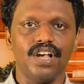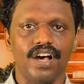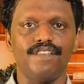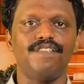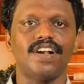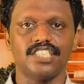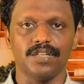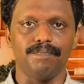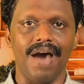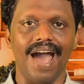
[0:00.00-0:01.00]

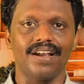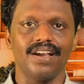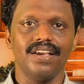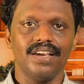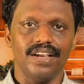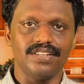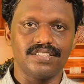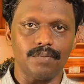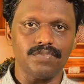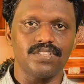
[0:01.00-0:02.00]
reflecting back, in
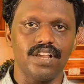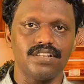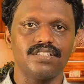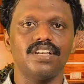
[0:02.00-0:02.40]
some sense